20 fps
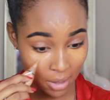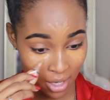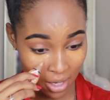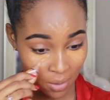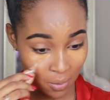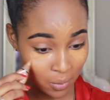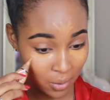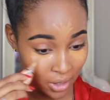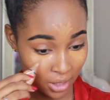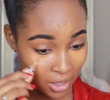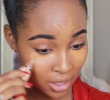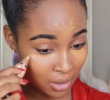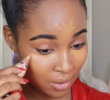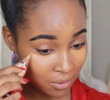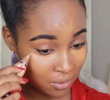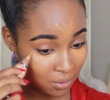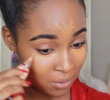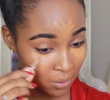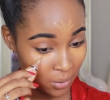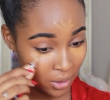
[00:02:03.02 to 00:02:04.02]
made
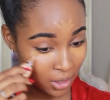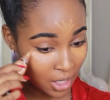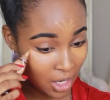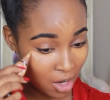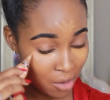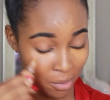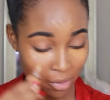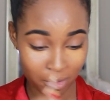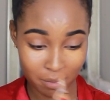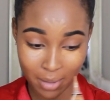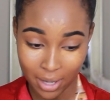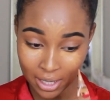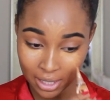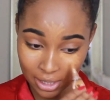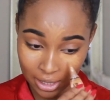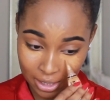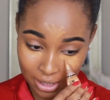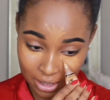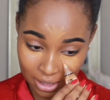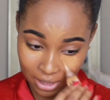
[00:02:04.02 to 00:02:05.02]
one with the help of my
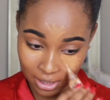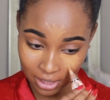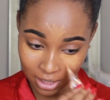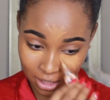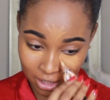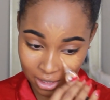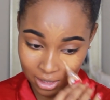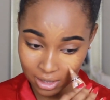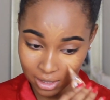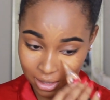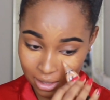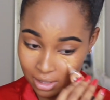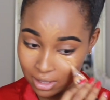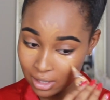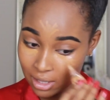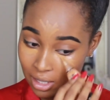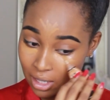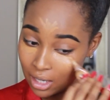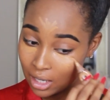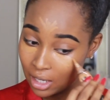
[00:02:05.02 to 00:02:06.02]
niece,
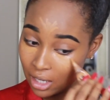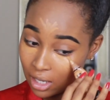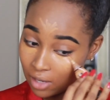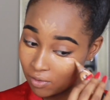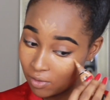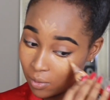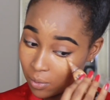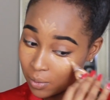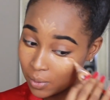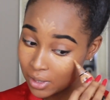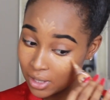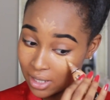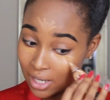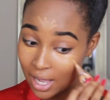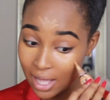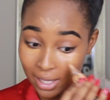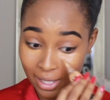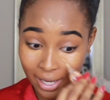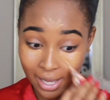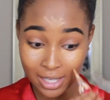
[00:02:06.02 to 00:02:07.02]
because if it was
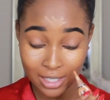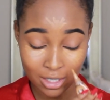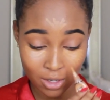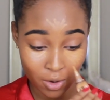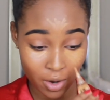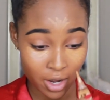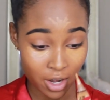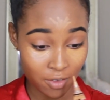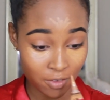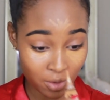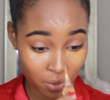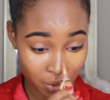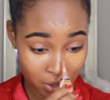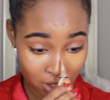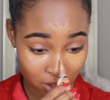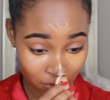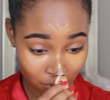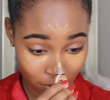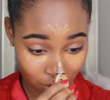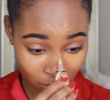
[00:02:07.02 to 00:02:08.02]
not, like I told her, if it
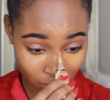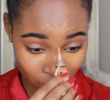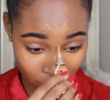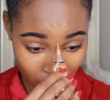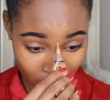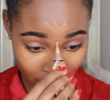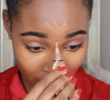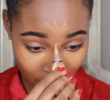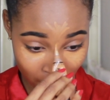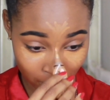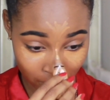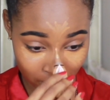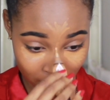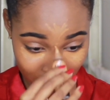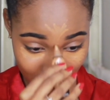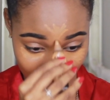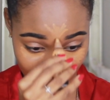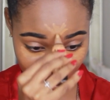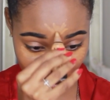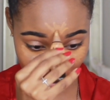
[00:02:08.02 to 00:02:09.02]
wasn't for you, I wouldn't
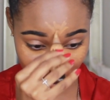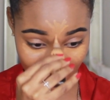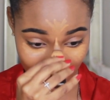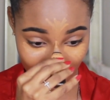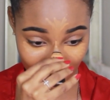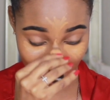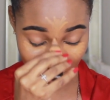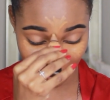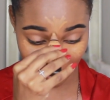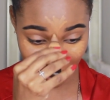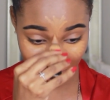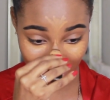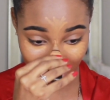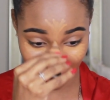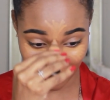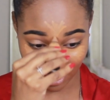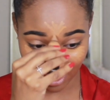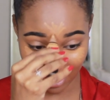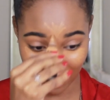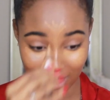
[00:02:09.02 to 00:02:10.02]
have did this thing,
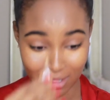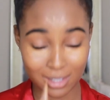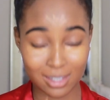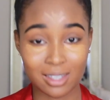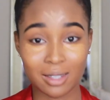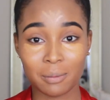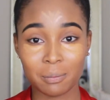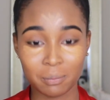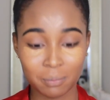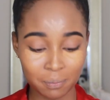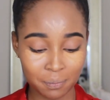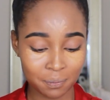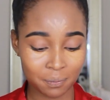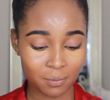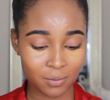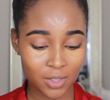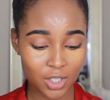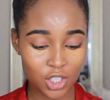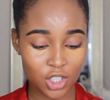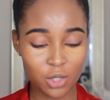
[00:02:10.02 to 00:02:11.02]
because
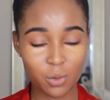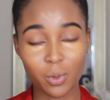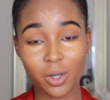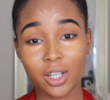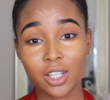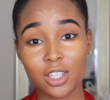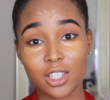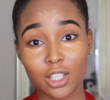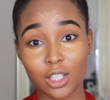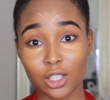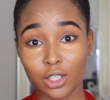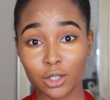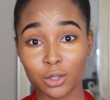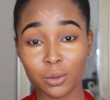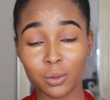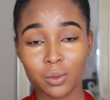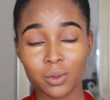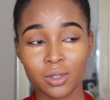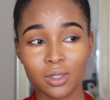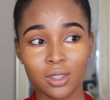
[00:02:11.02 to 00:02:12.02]
she wanted to
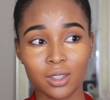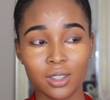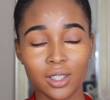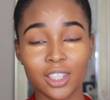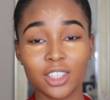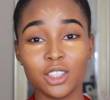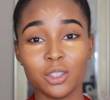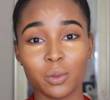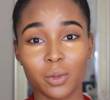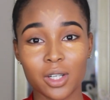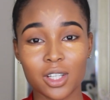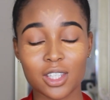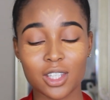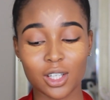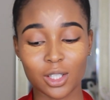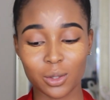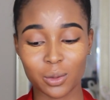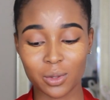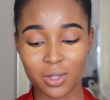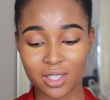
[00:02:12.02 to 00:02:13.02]
glue. Yeah, she wanted
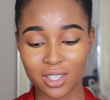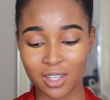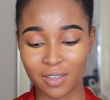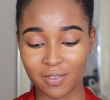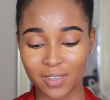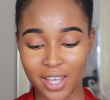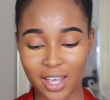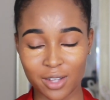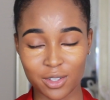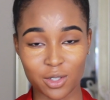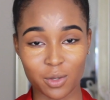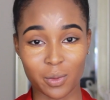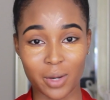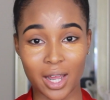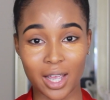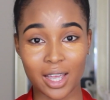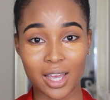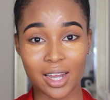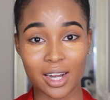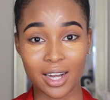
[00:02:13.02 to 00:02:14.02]
to glue the stuff down so
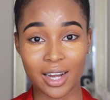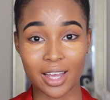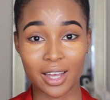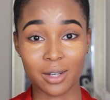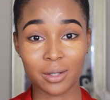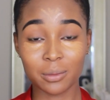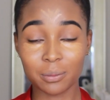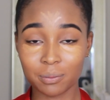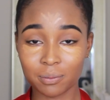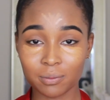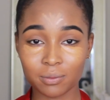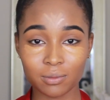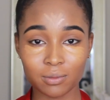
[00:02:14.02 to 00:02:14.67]
when I cut it out,